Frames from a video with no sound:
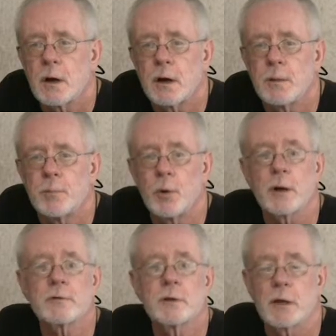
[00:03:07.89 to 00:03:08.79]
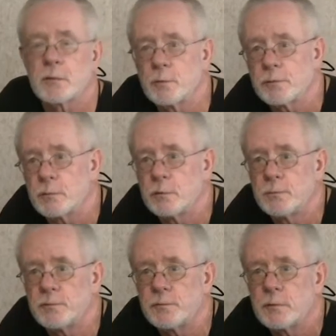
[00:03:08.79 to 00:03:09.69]
are brought together with
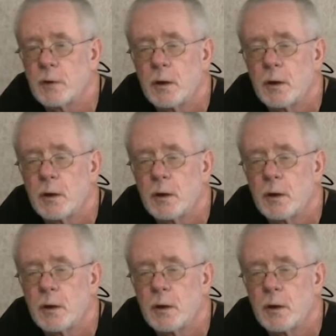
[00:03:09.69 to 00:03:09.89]
groups,